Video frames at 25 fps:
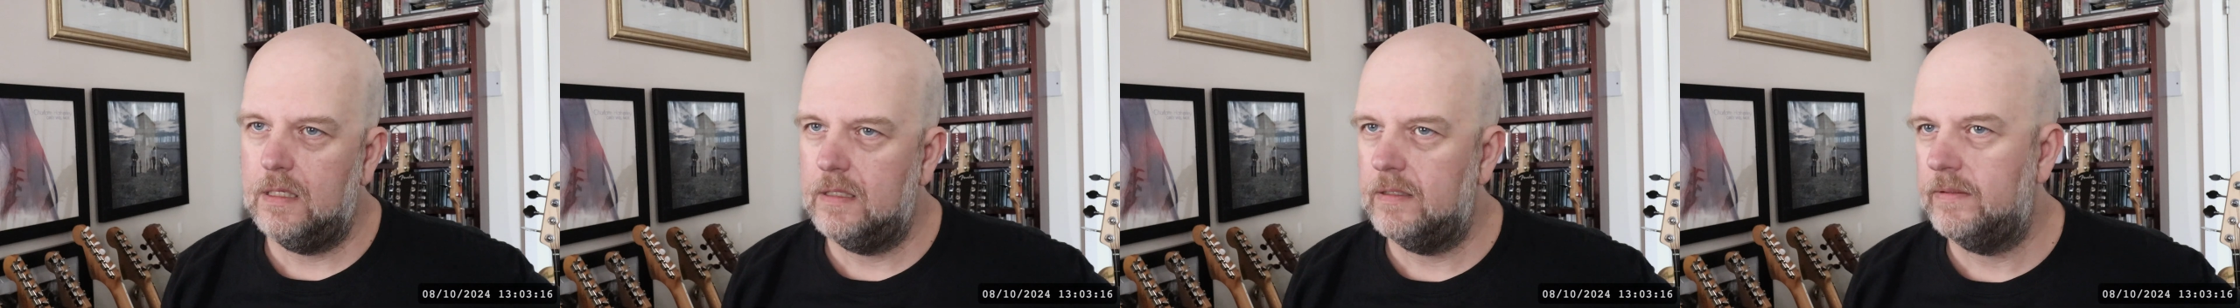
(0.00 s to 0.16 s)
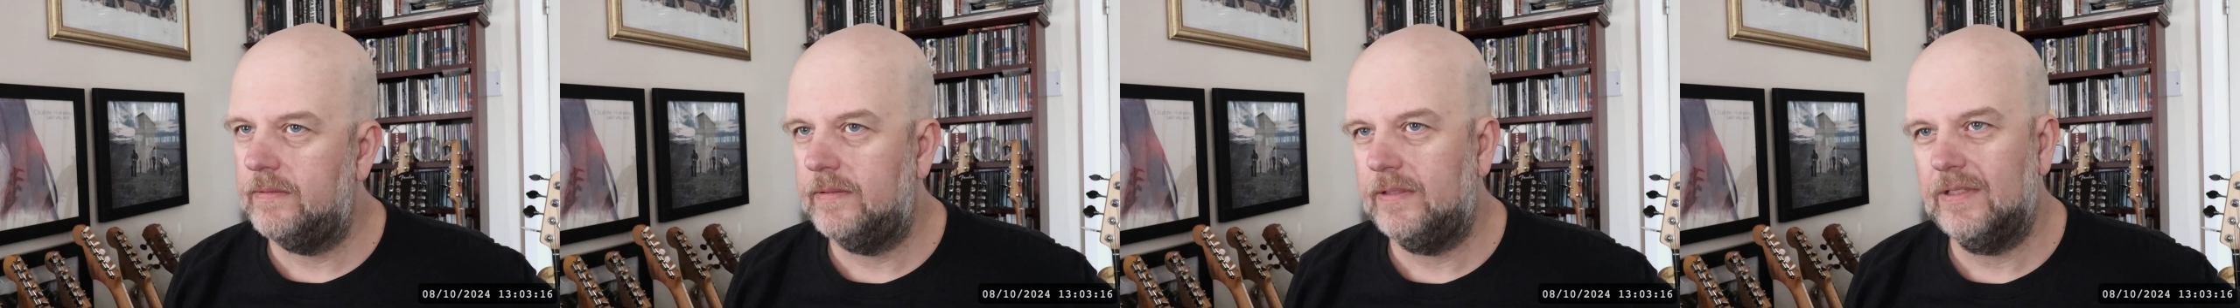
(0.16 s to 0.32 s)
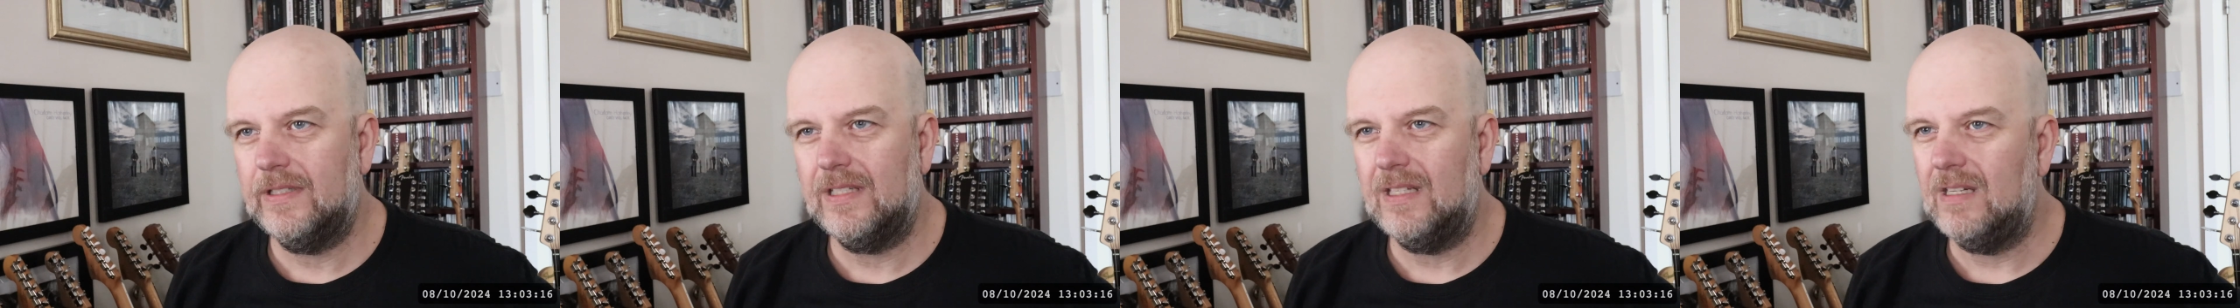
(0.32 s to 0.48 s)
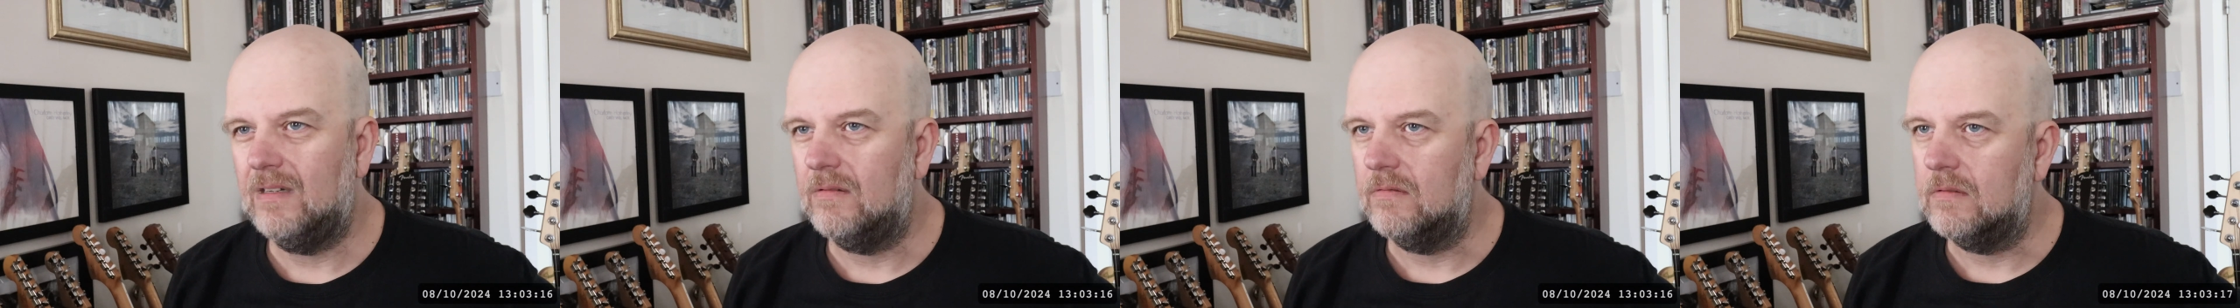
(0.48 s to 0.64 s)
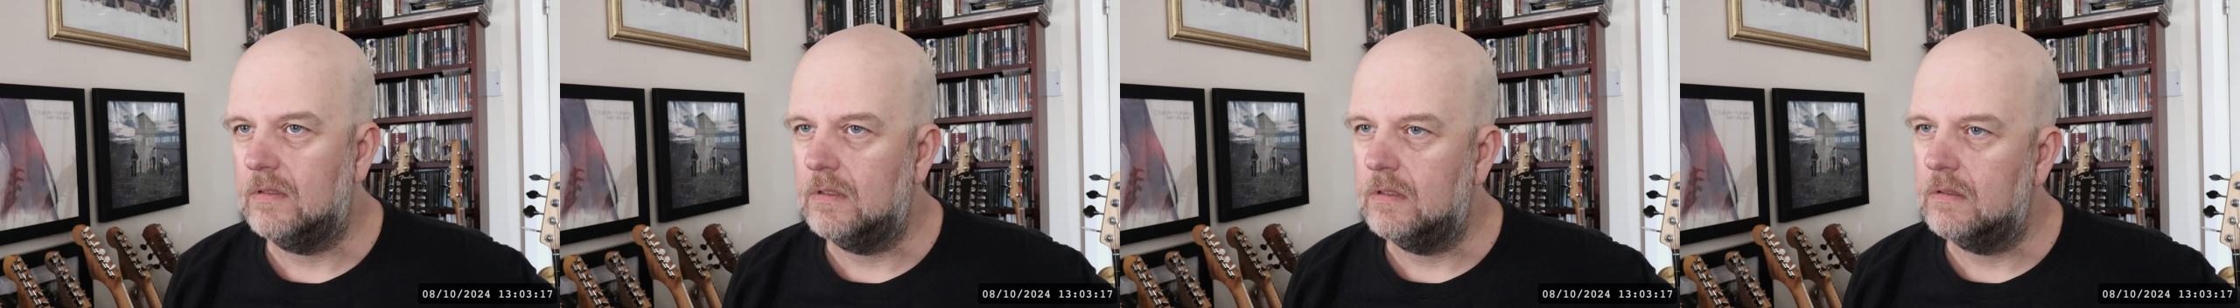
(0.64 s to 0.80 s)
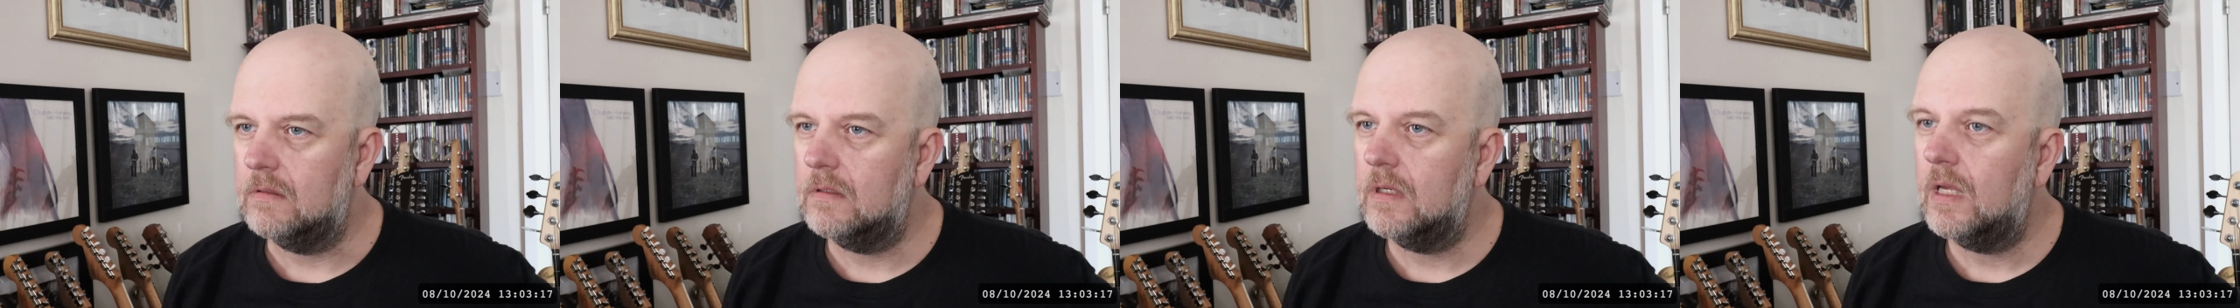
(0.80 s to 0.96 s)
It's an old
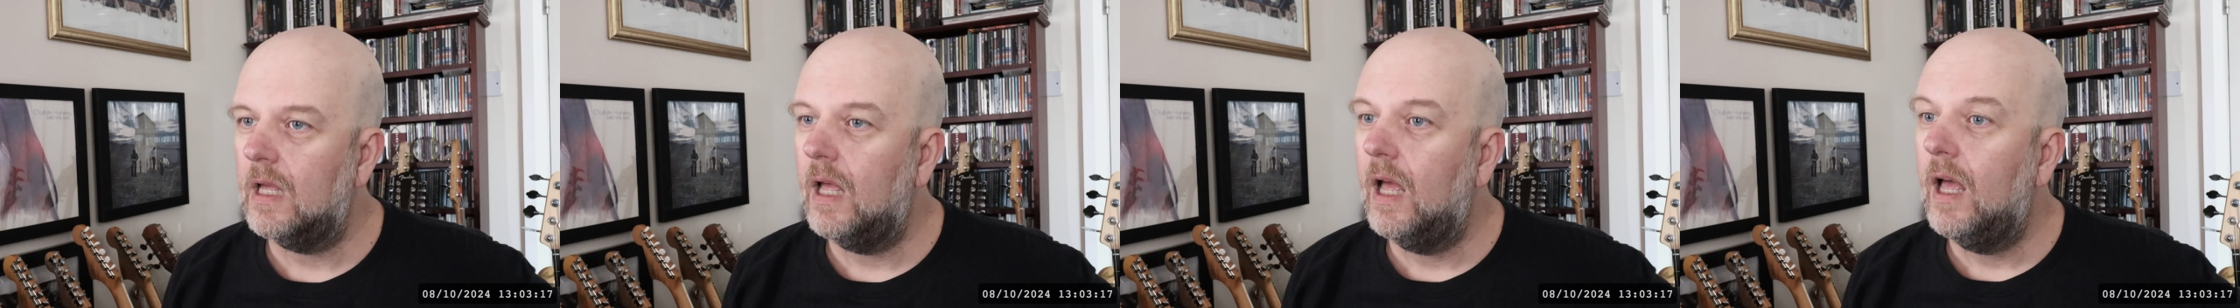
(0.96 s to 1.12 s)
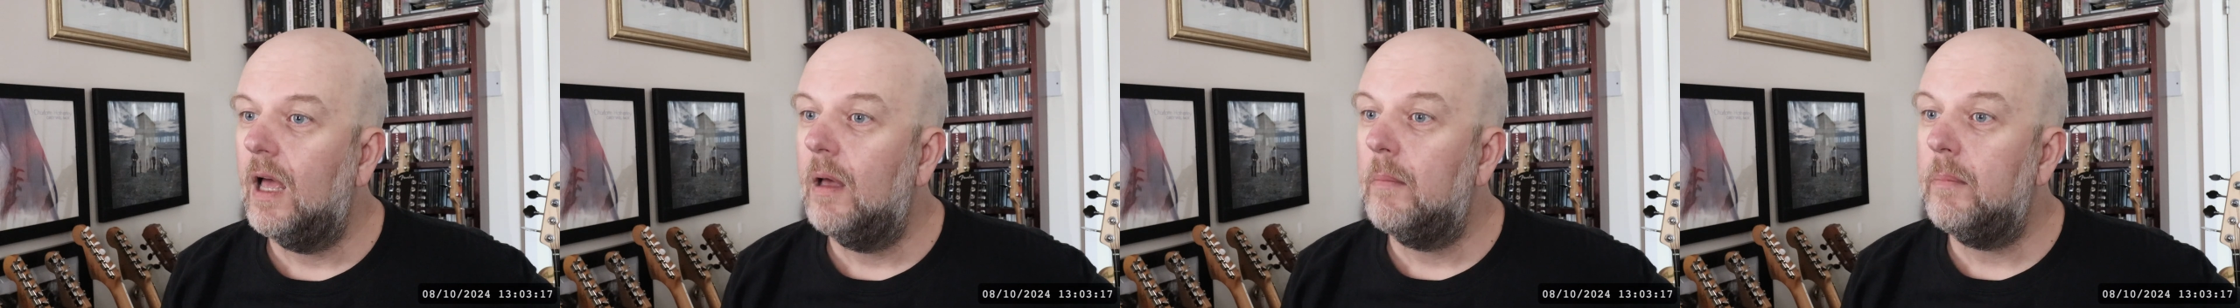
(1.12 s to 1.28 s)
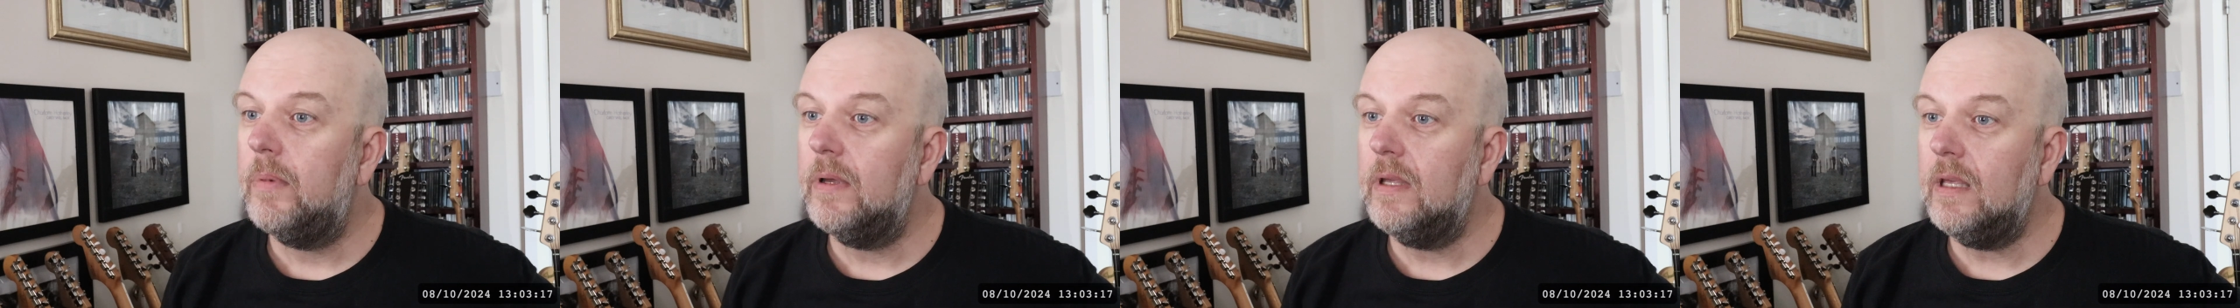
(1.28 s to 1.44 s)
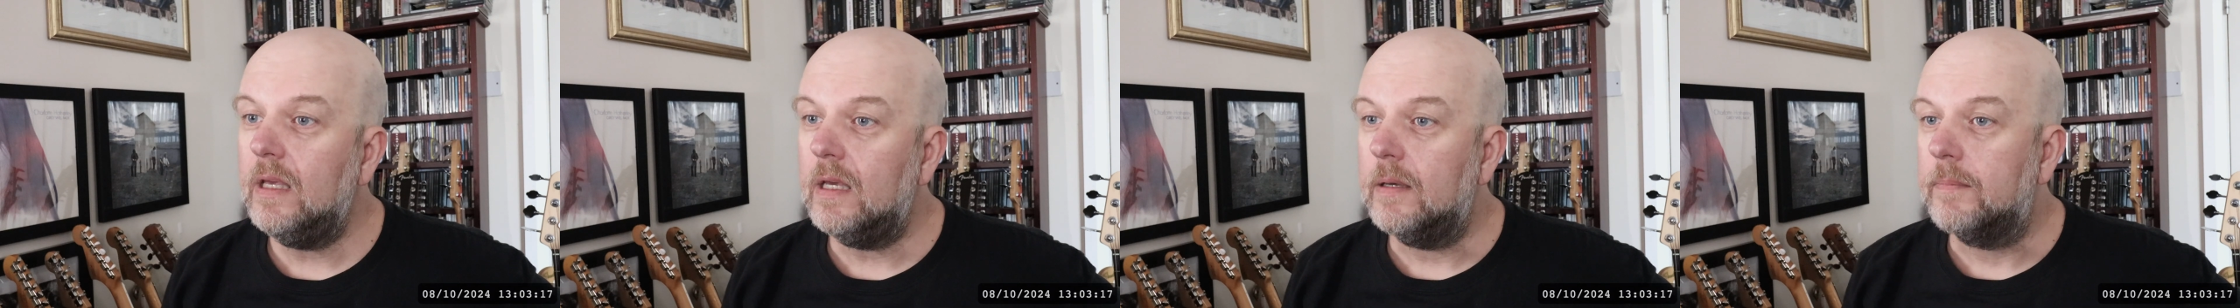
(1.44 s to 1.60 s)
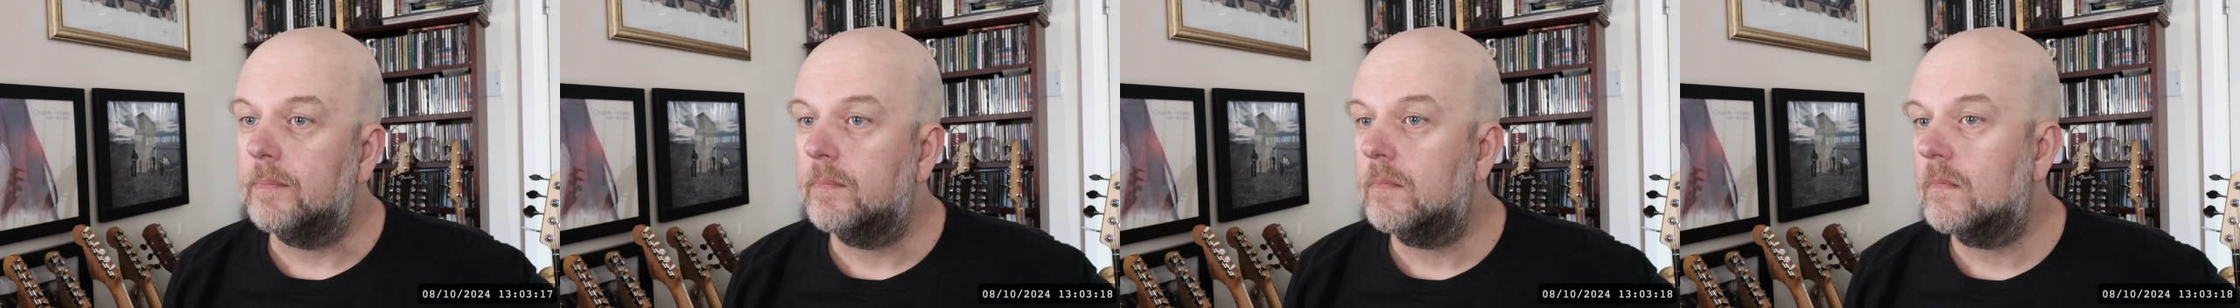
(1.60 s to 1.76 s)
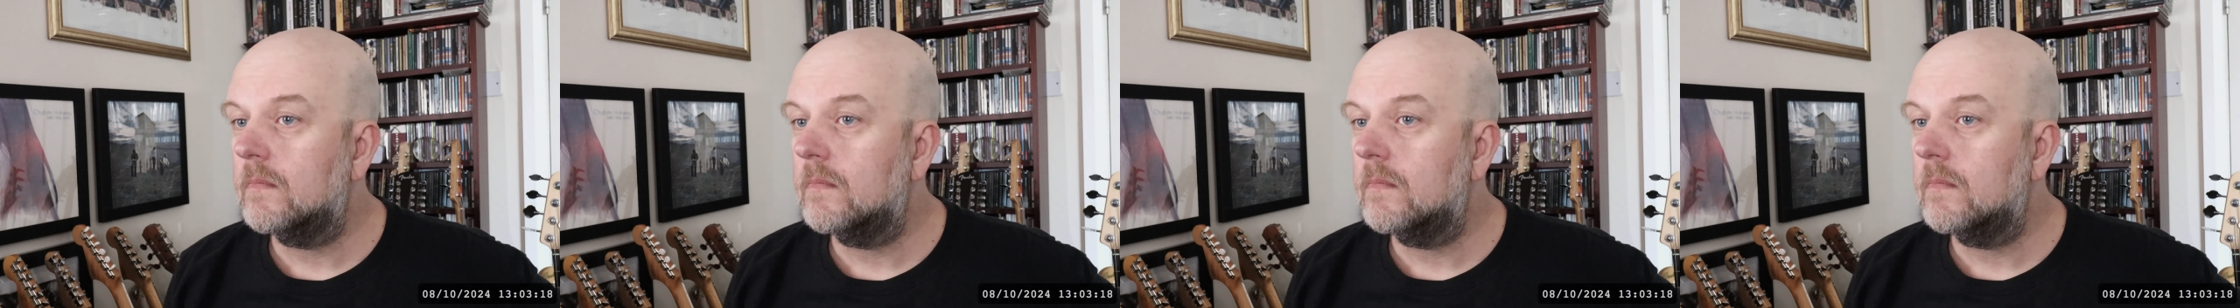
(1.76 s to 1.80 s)
joke. But yeah,